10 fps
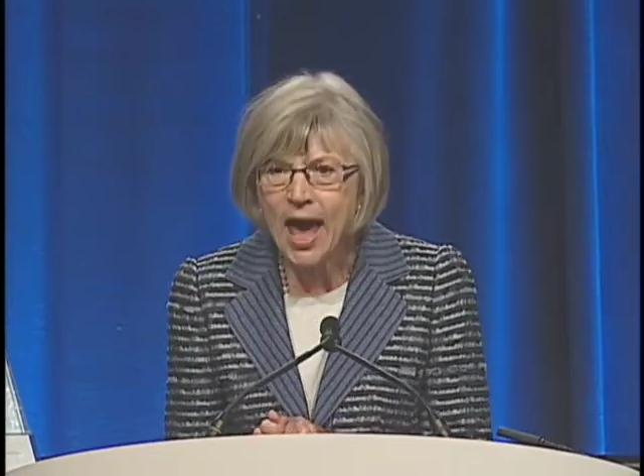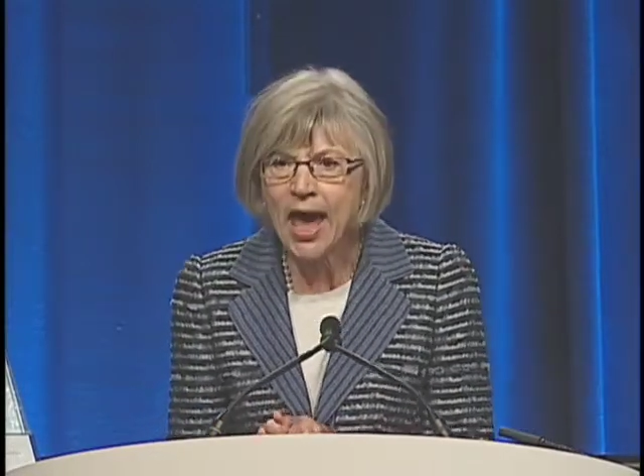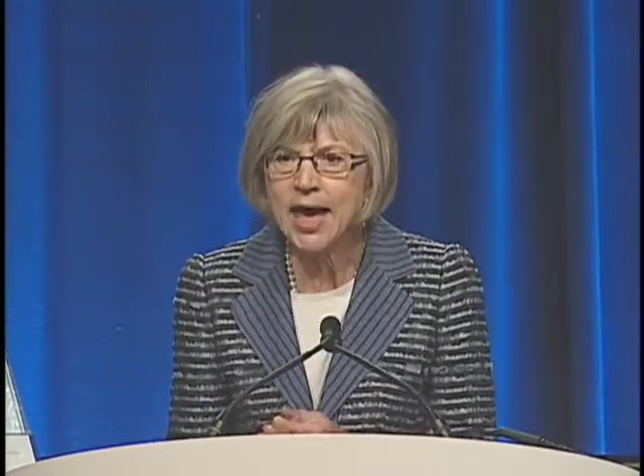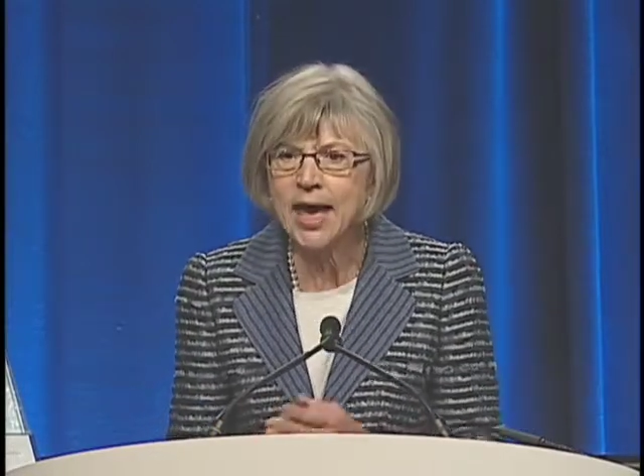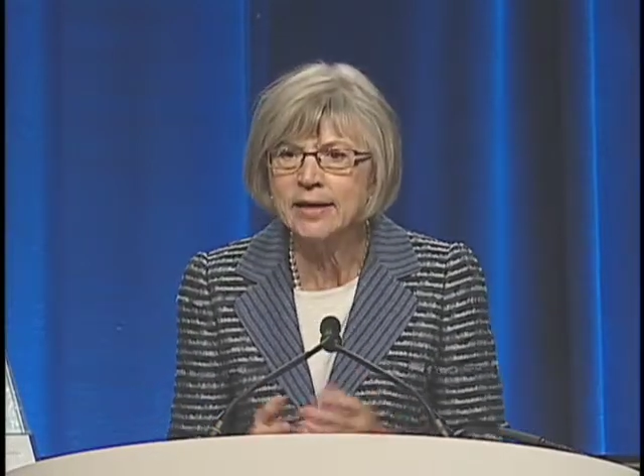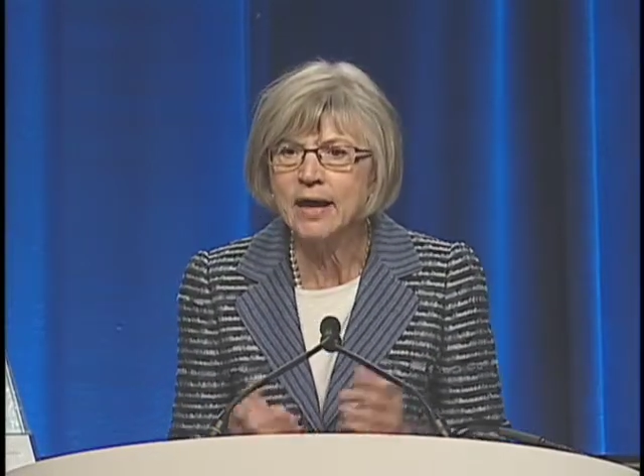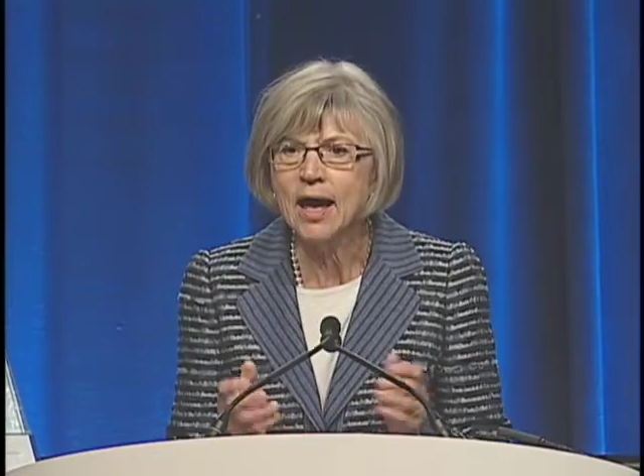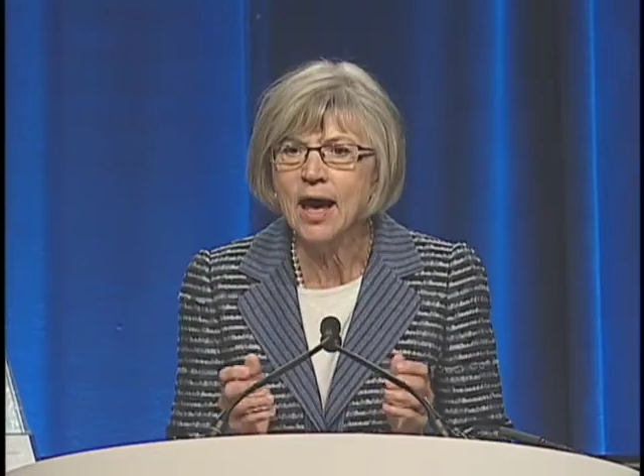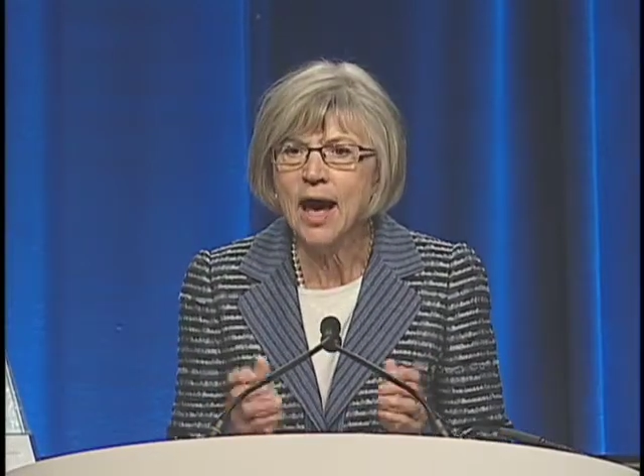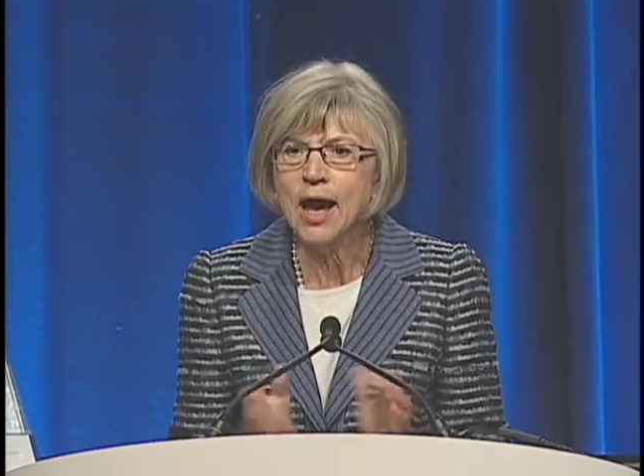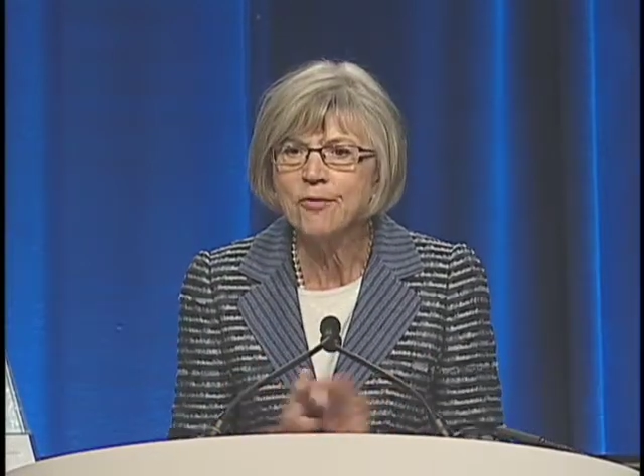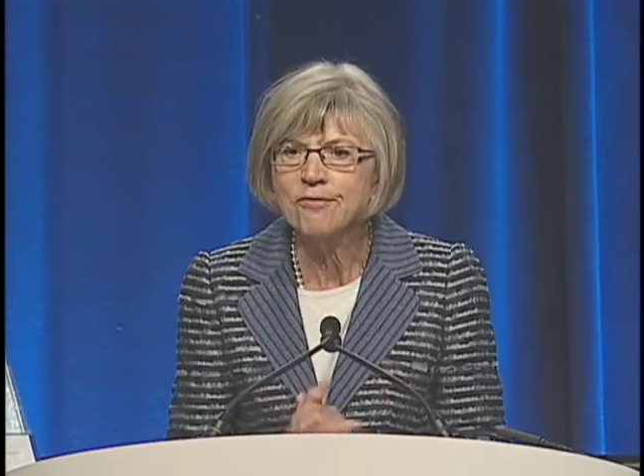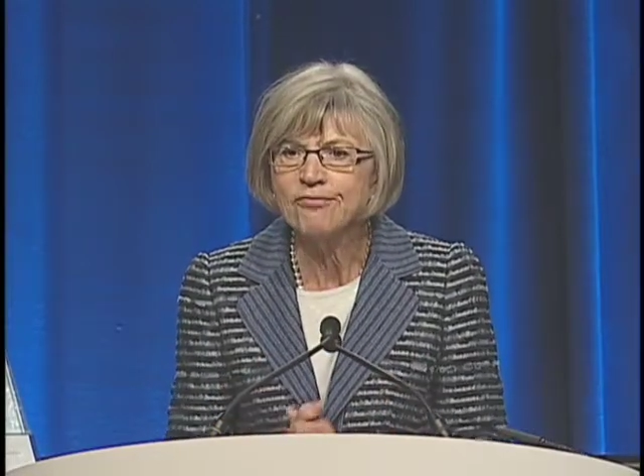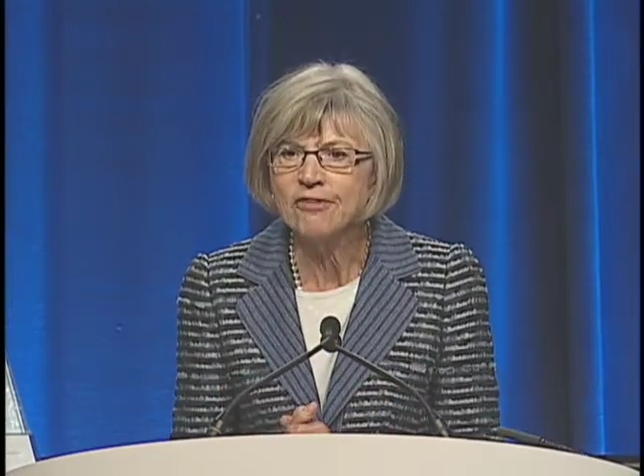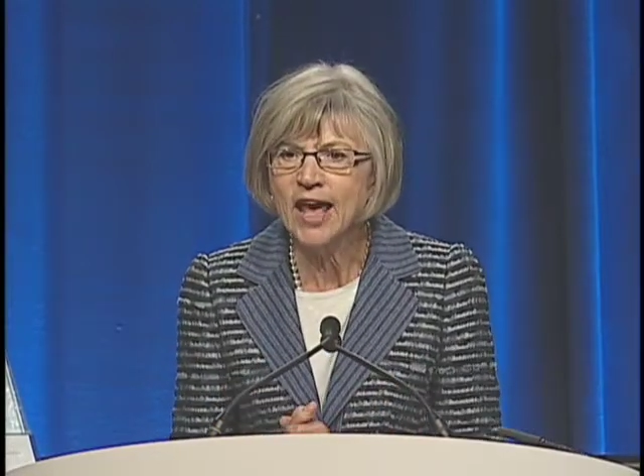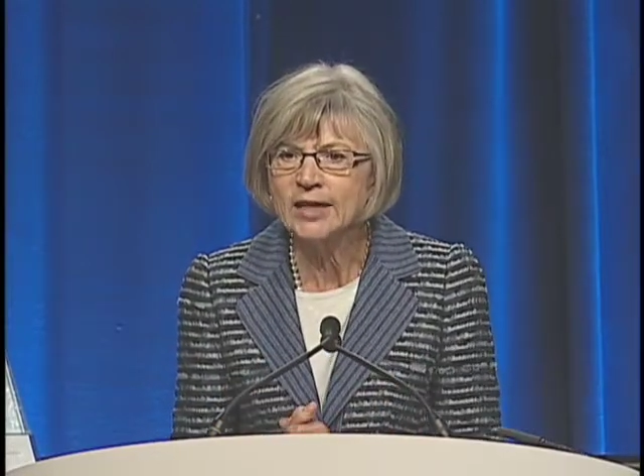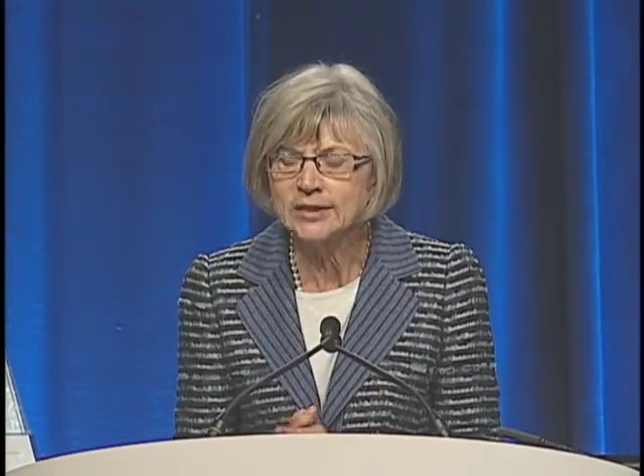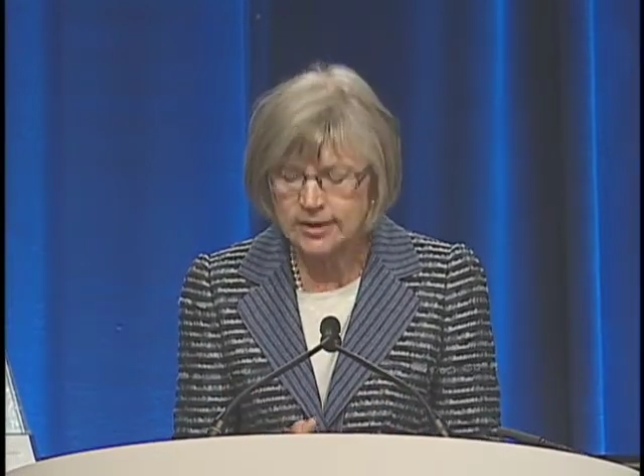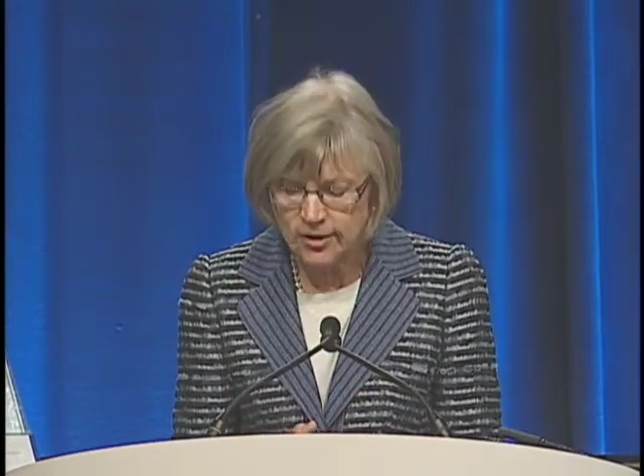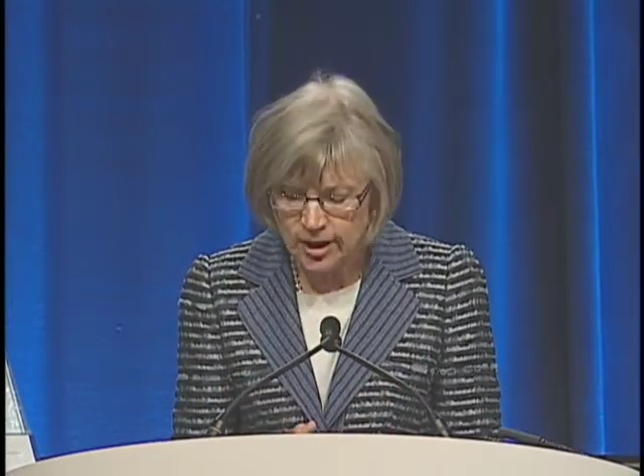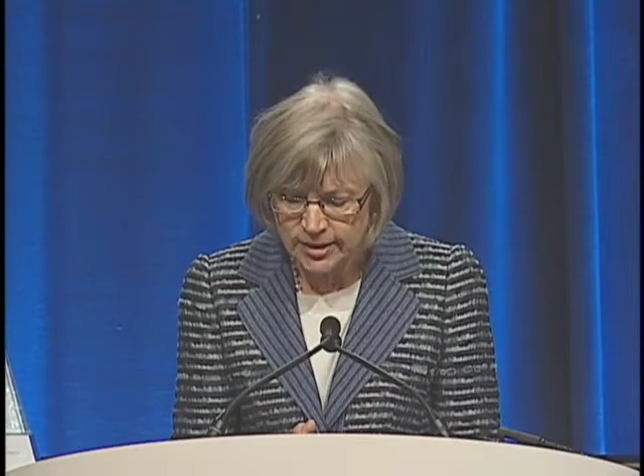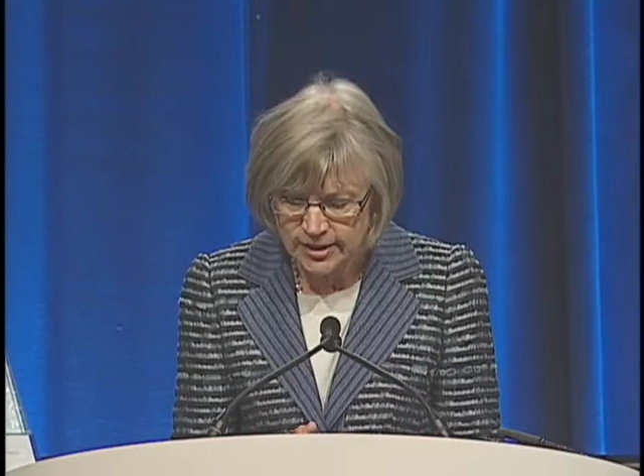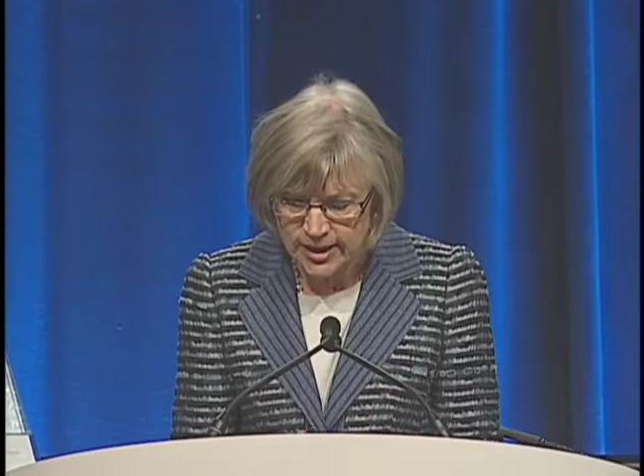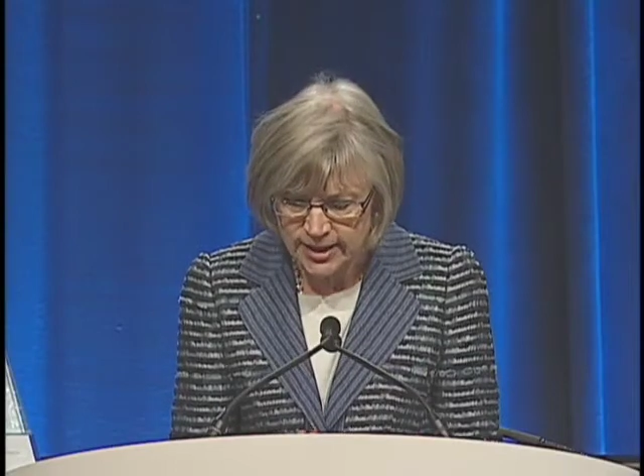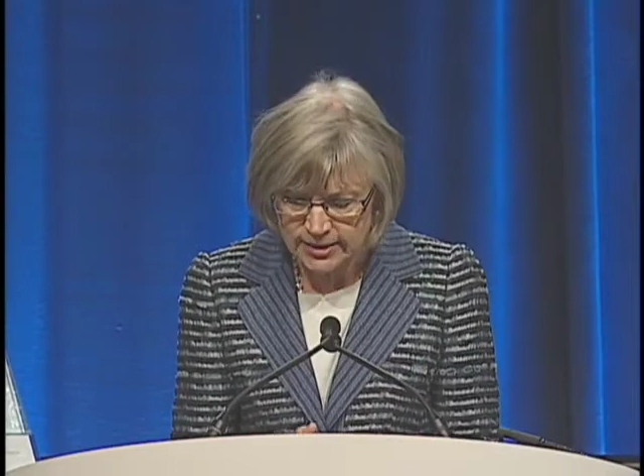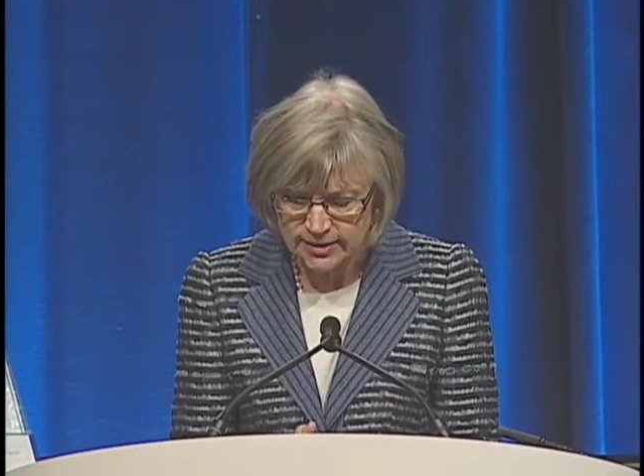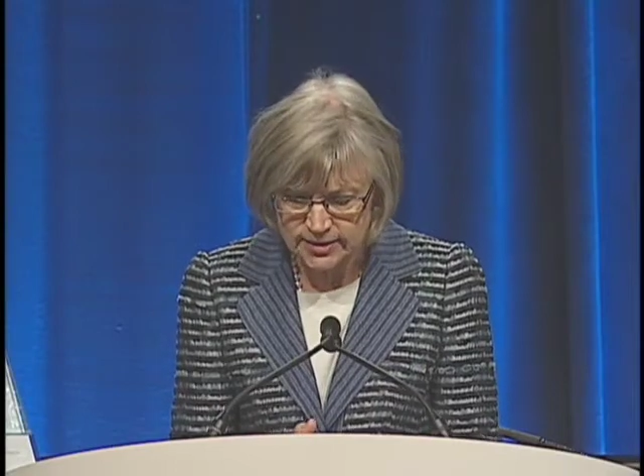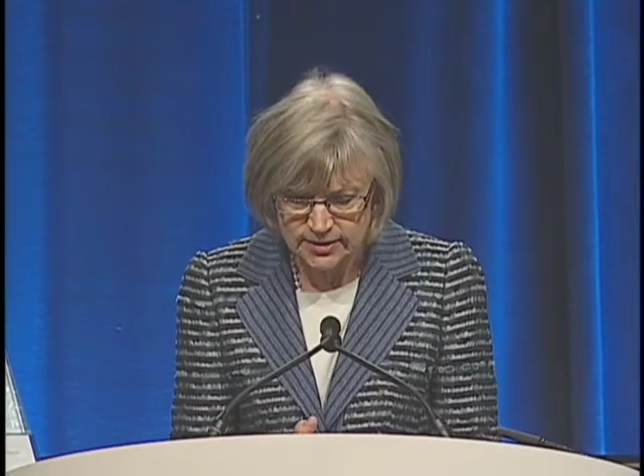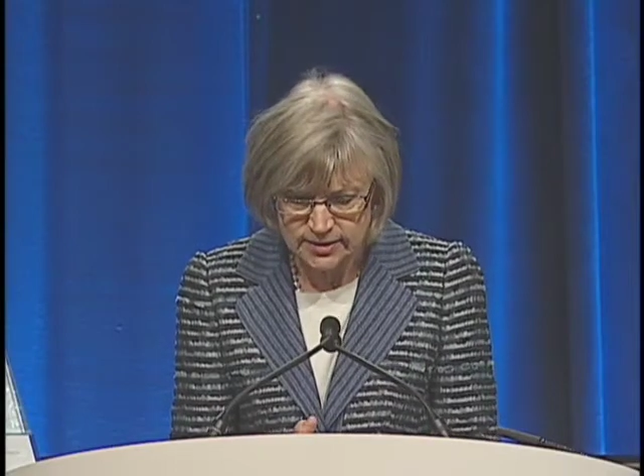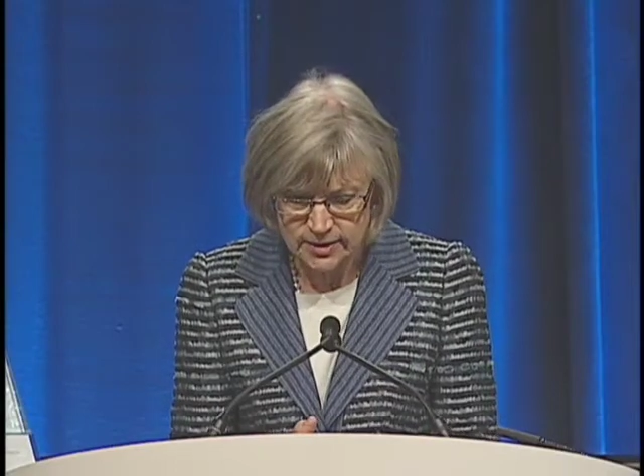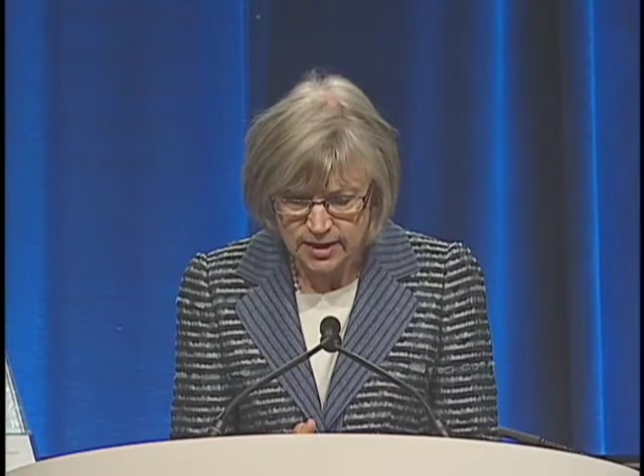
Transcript: And I reflected on this.